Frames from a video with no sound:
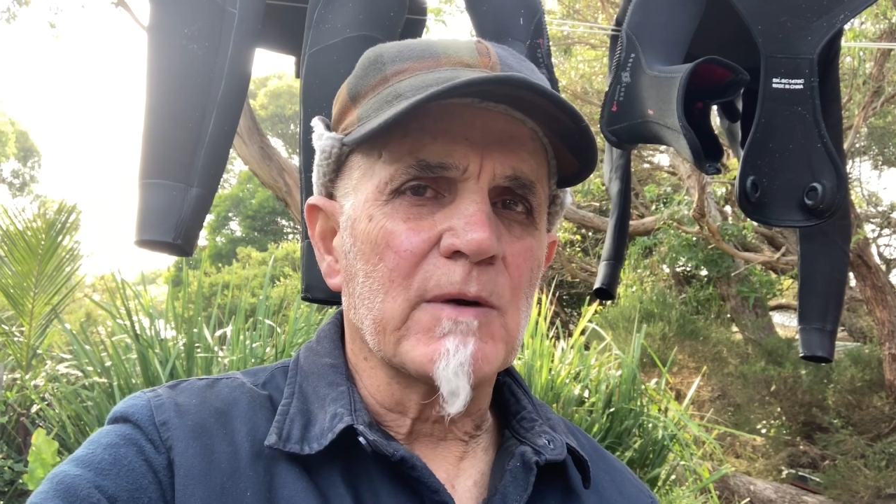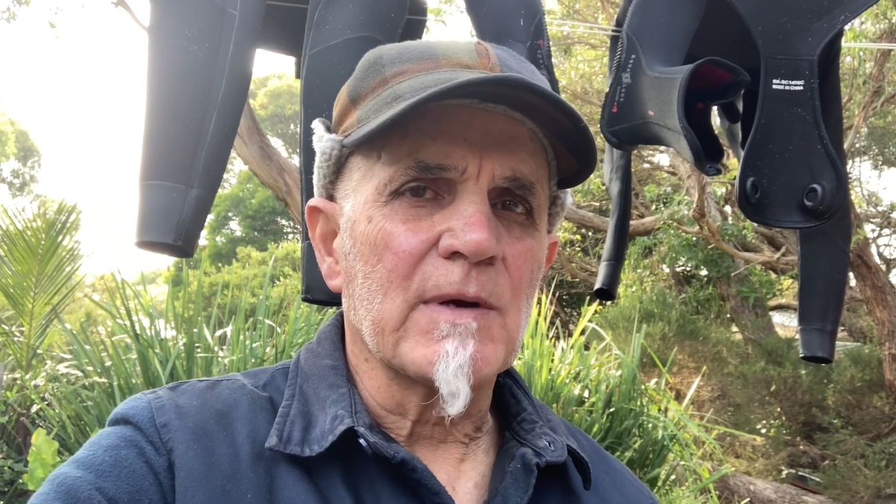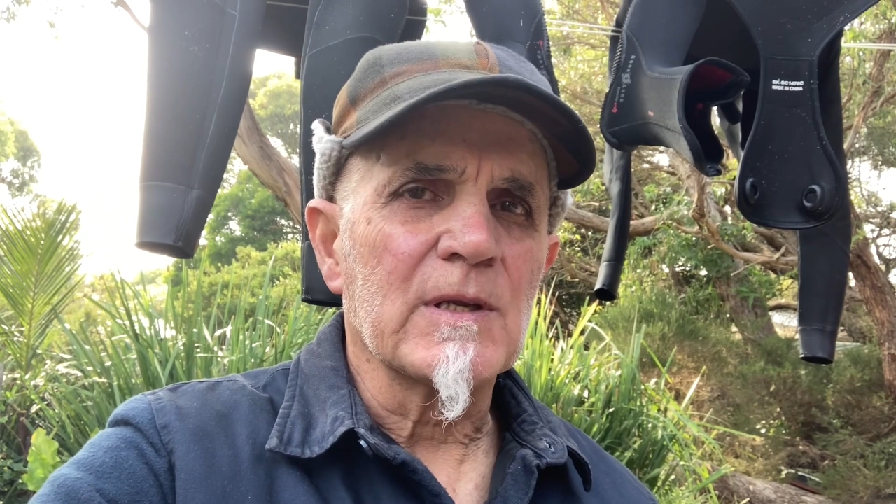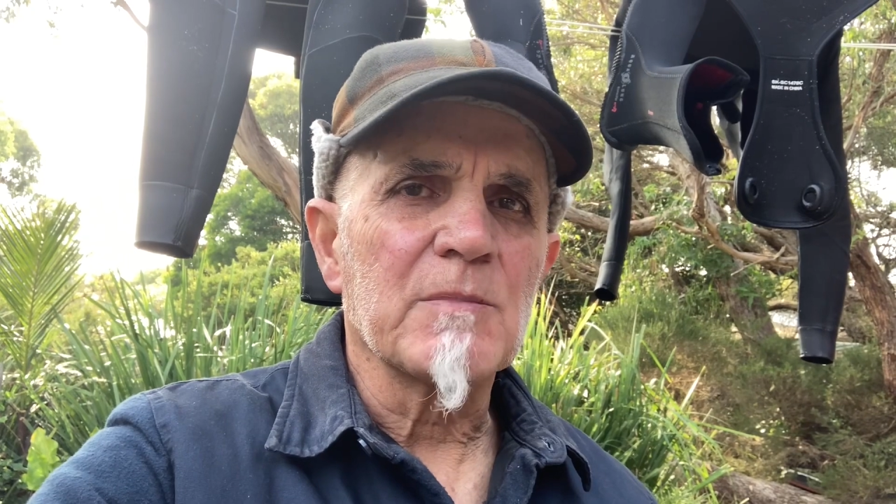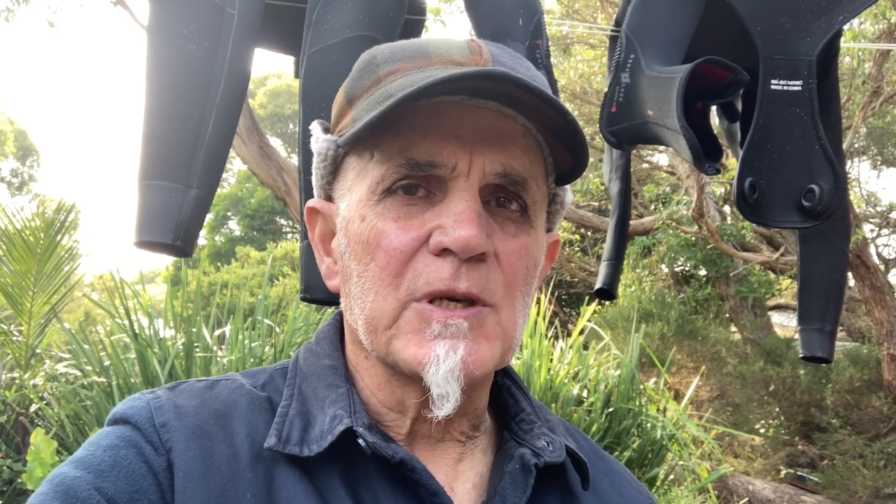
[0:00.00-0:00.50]

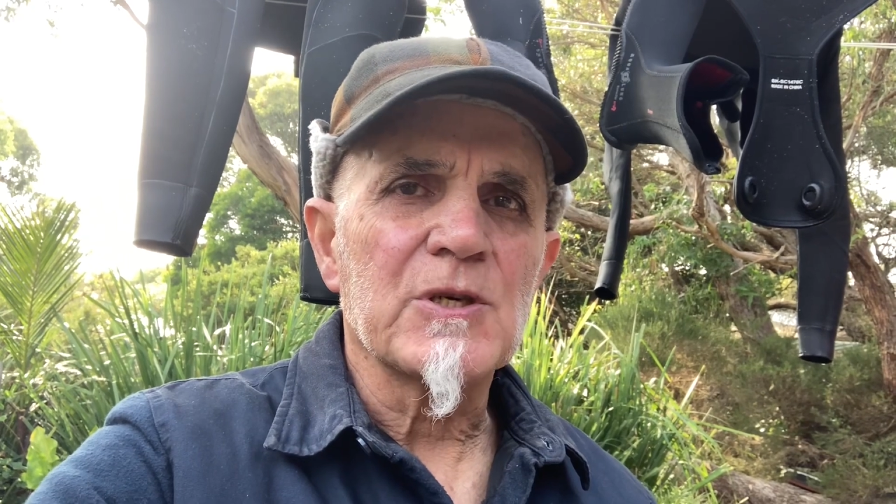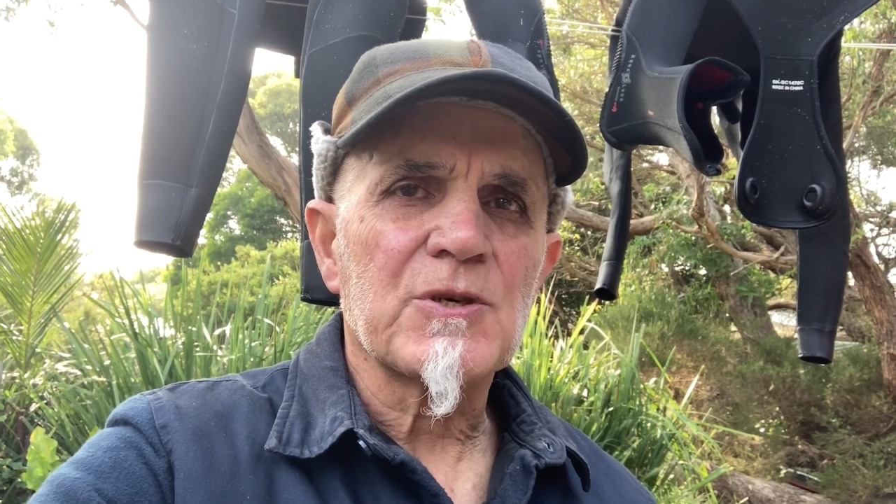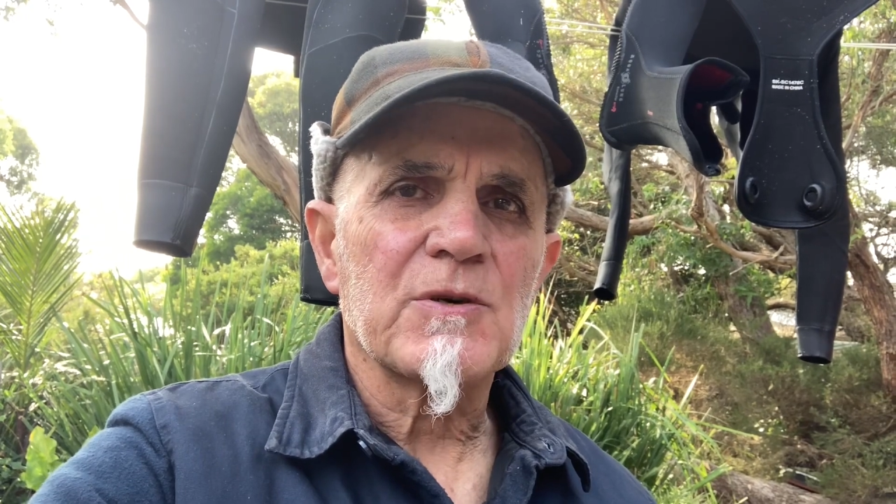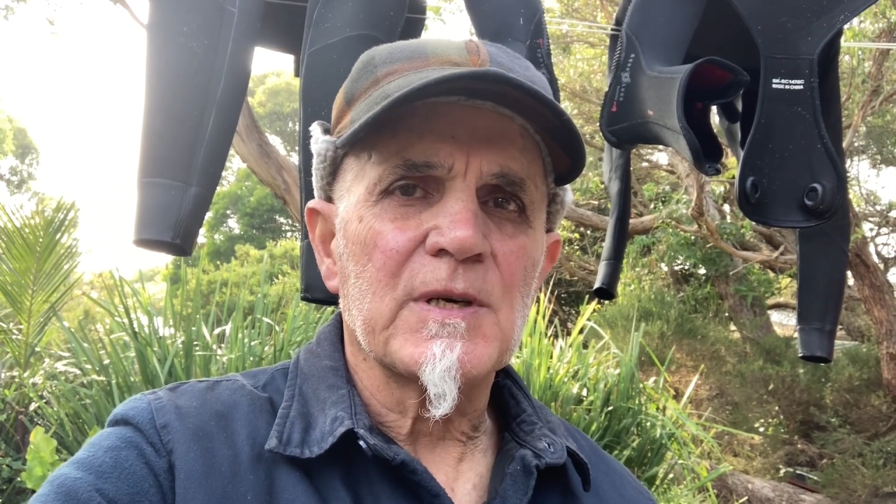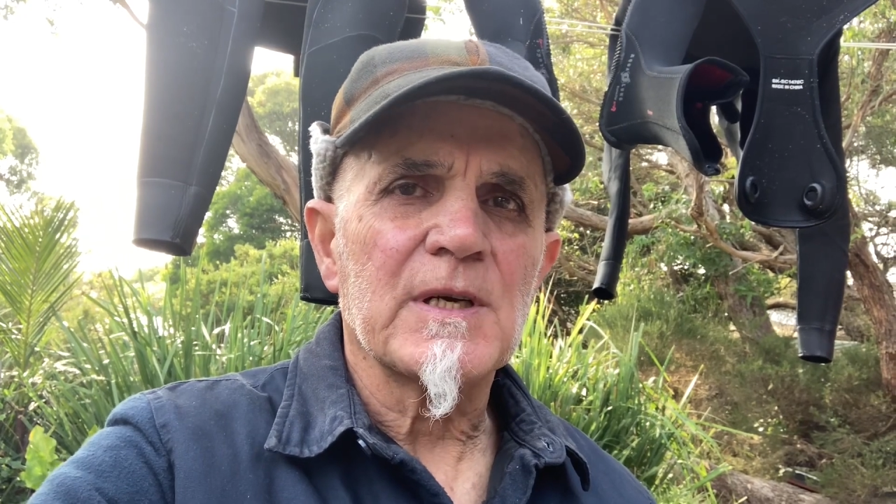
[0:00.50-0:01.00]
around the beach
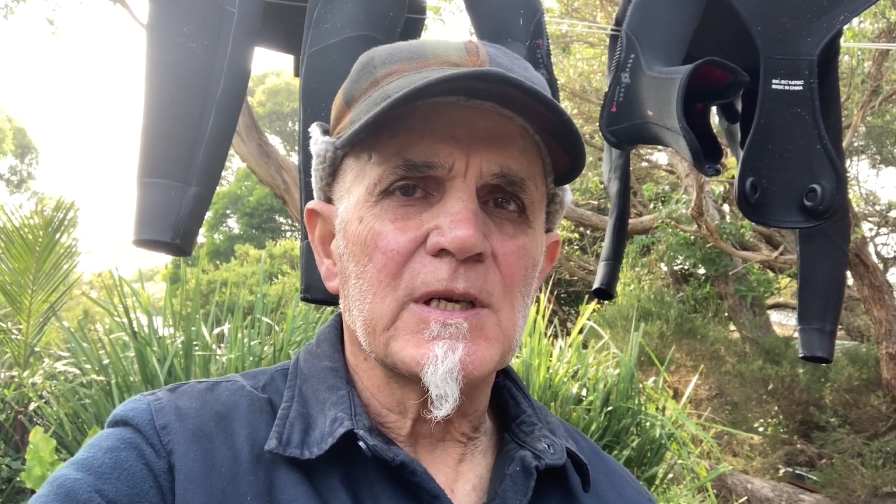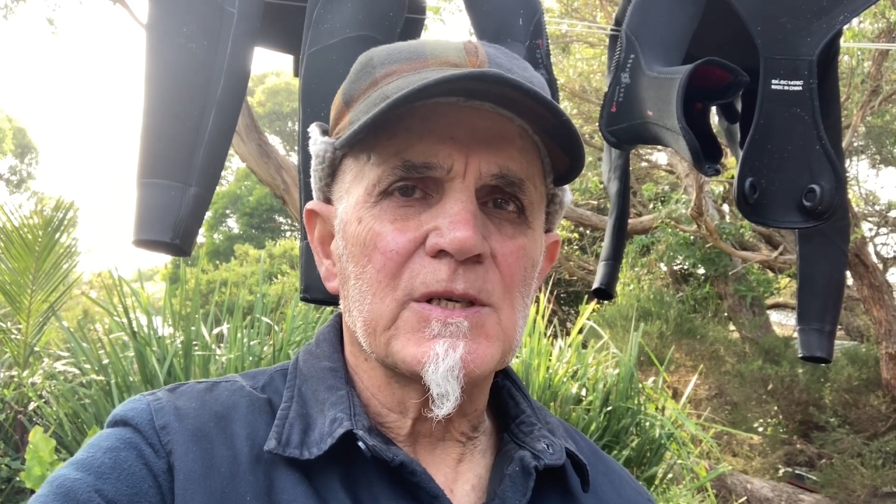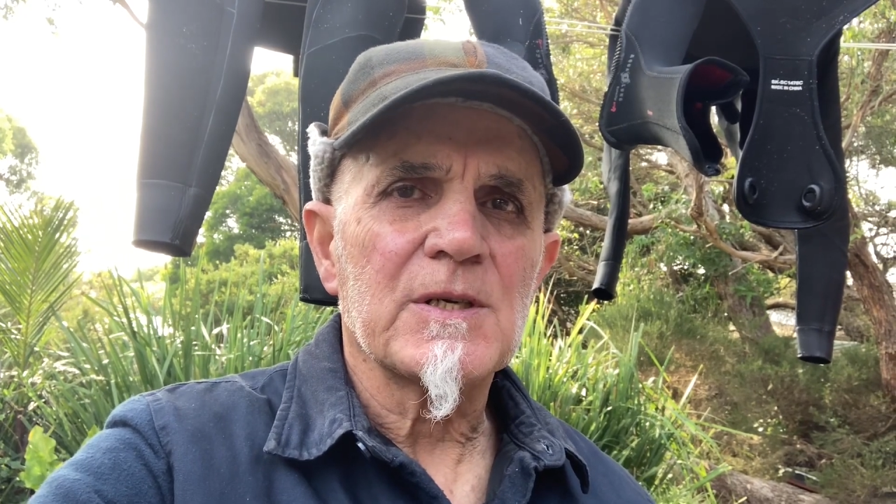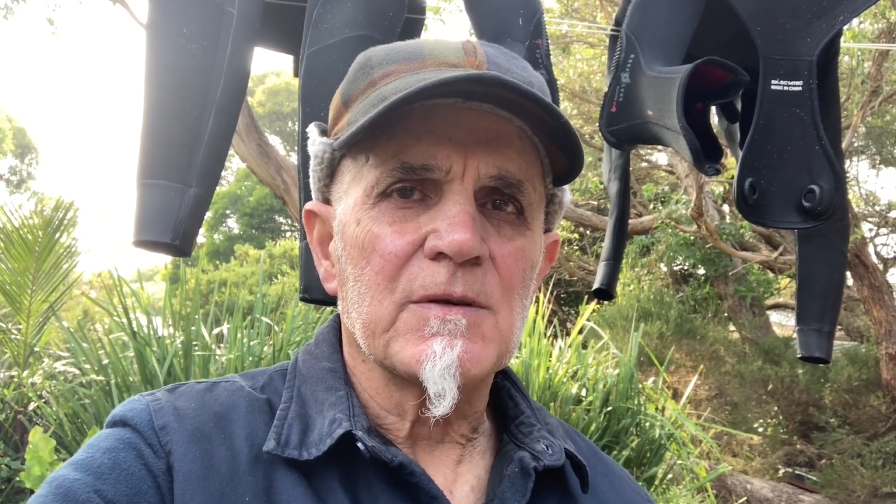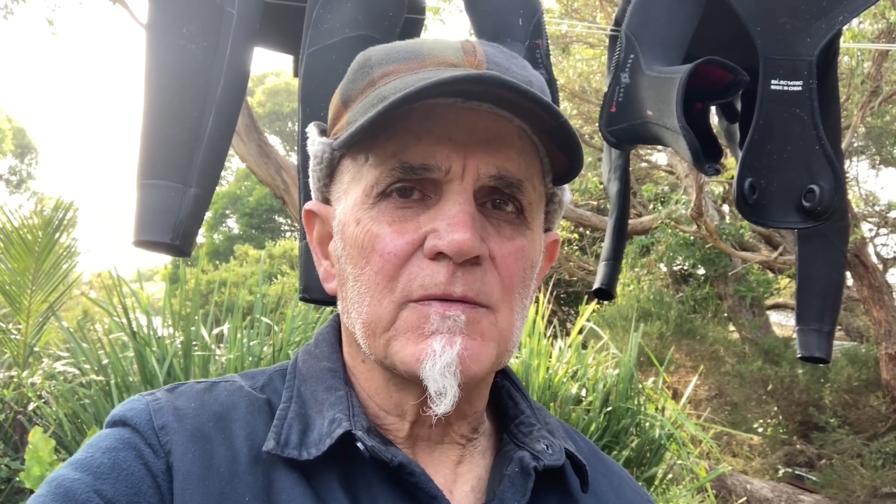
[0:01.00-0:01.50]
trying to get a set